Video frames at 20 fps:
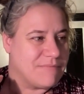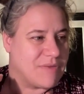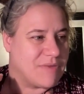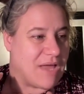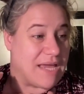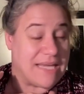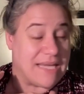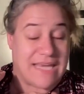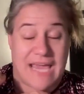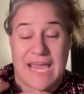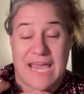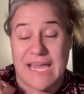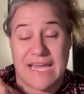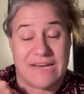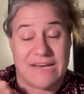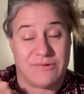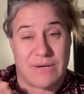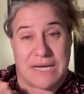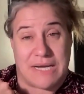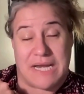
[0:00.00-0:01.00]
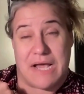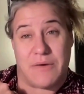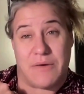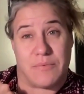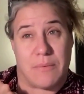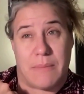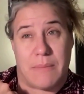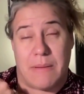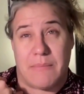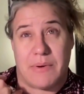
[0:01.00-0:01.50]
I can't right now
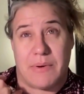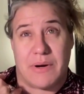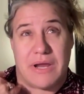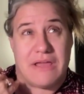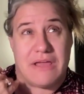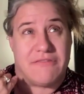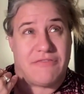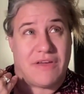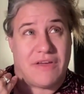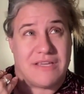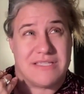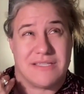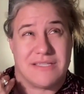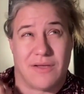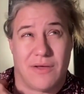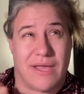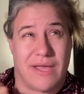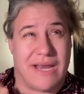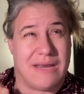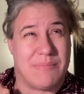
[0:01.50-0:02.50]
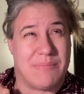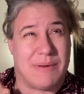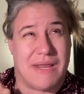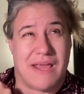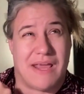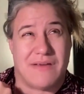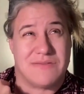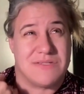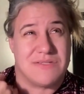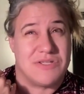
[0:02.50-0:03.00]
remember if I saw anybody
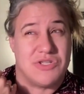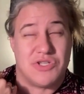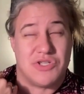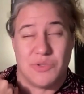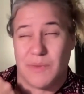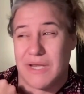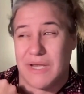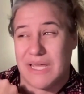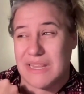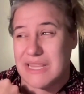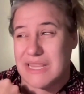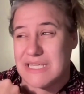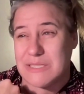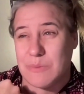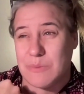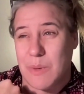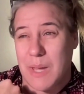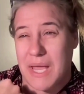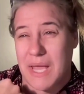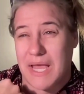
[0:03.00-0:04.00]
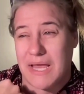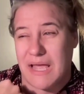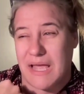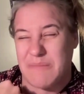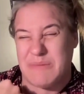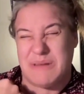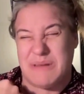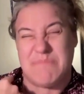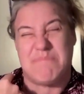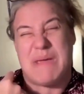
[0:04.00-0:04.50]
else doing it this way. I
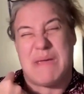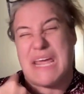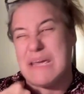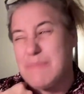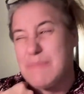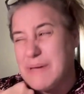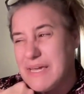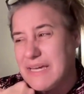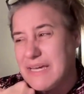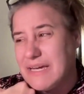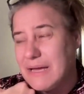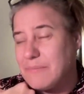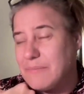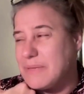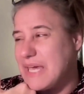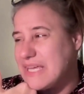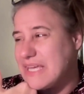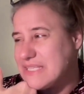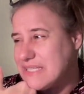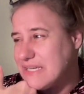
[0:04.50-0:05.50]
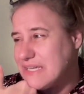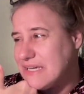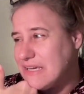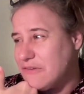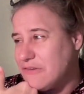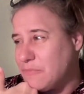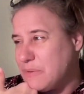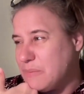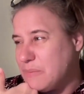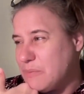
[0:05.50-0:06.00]
mean, maybe, I'm guessing
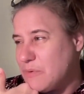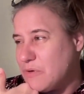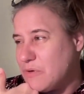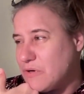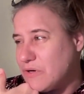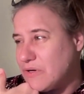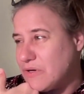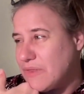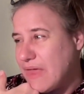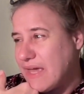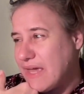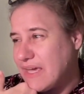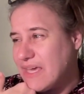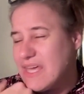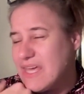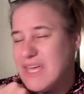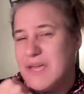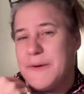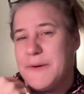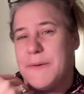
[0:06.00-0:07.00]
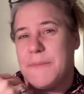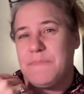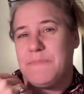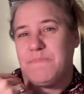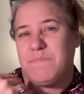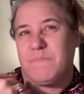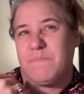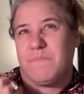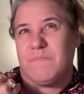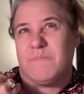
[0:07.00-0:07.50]
if people are like
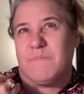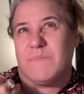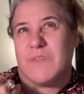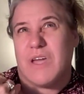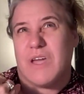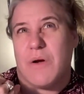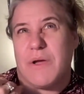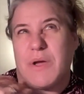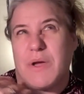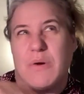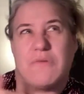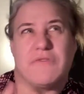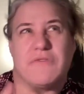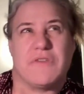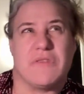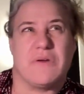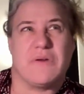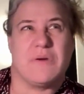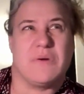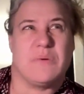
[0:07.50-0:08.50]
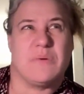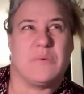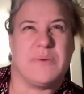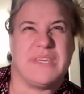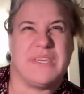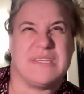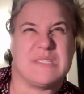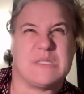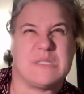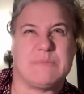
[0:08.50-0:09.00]
going over the
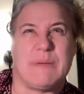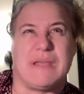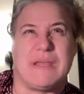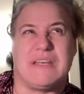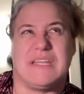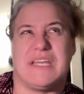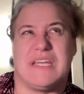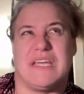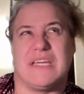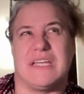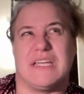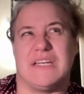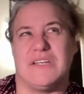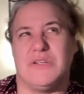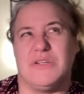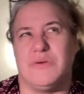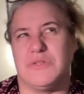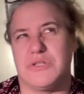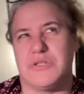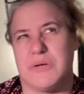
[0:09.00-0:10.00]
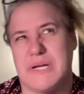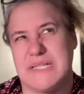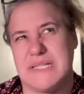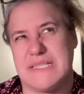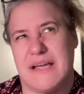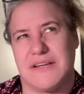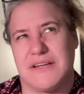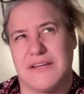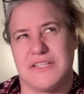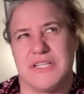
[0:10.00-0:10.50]
week's spending and new
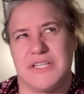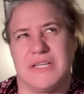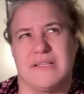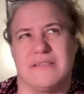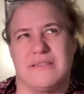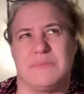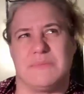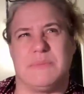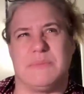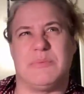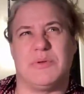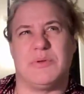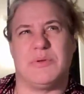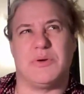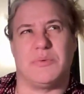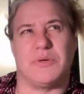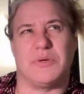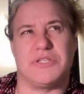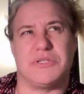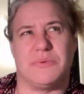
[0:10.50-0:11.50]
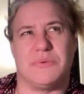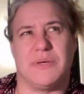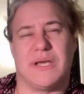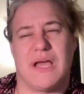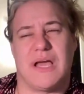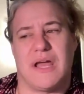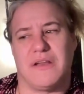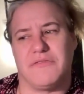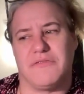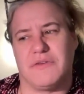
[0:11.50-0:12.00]
transactions, people who are doing
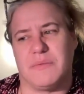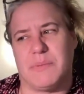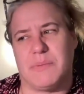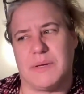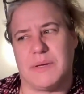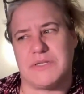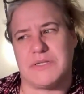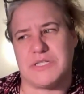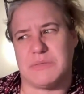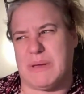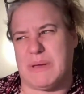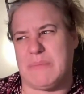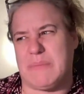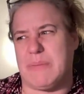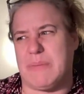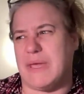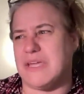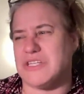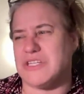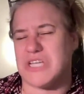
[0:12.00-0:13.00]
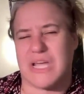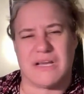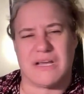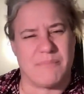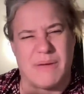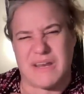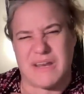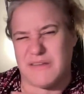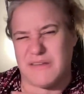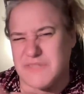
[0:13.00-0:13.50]
kind of a budget by paycheck
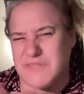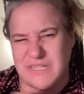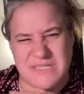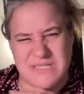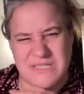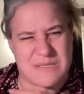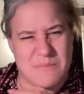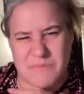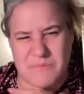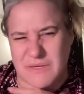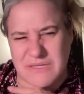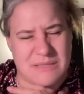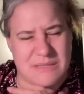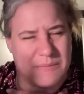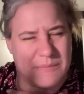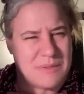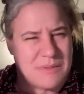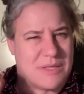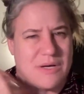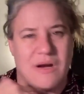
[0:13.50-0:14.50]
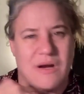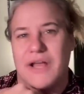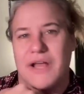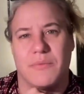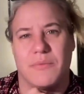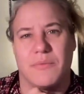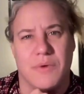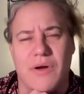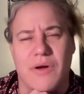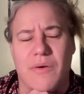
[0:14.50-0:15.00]
might have done something similar. I
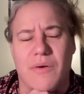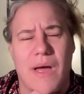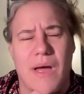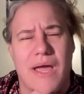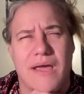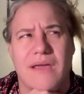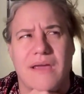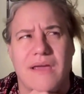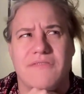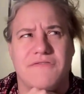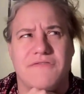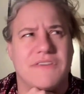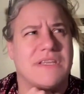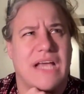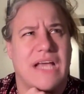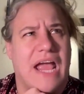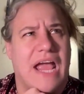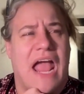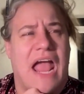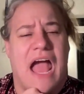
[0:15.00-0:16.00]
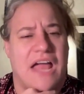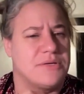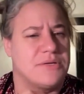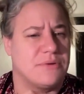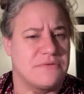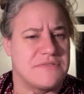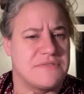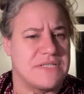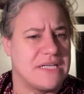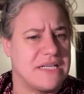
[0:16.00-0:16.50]
don't know. I feel like I had to
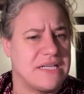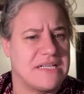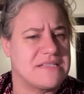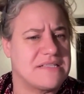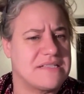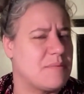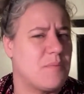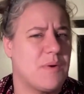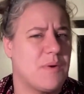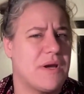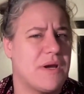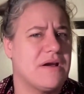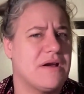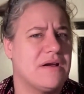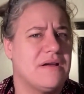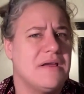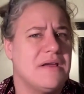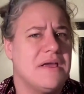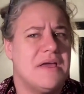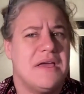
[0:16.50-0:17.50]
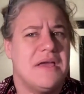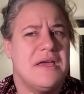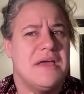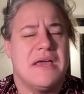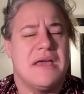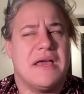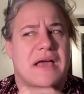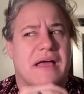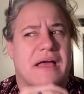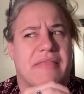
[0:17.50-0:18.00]
have seen it somewhere,
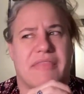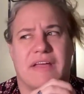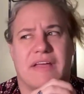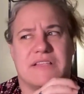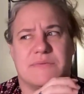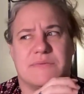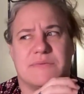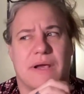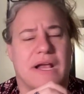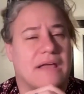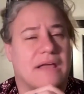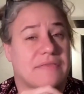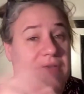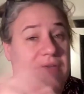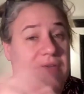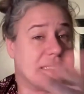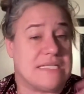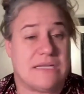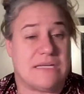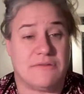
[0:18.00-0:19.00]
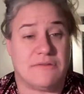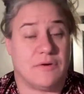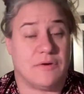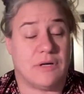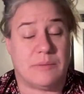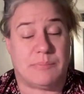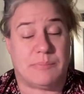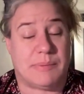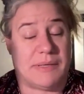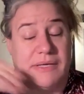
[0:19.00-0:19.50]
and that's where I got the idea for
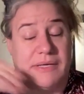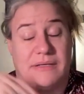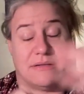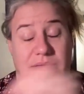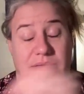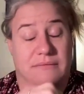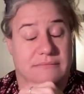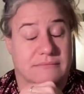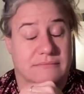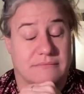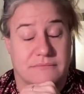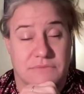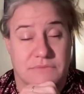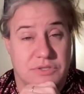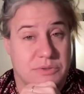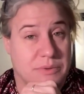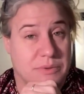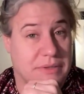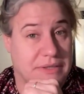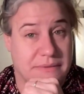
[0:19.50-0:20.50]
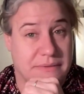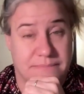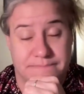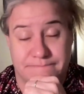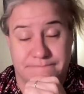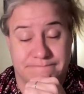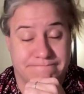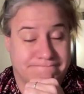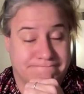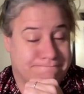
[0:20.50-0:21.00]
it. But truly,
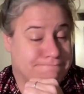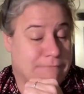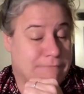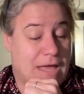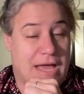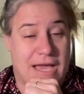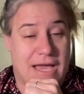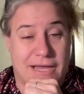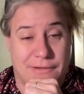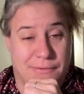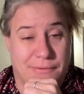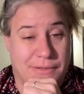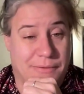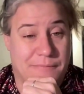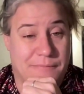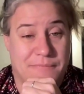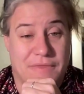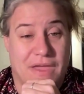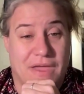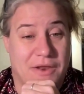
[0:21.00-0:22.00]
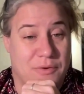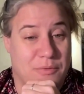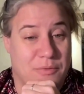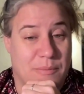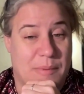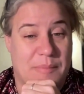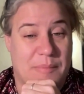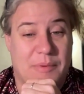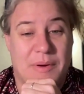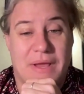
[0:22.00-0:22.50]
I don't know. I don't
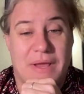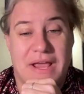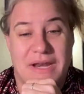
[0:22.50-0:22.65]
remember.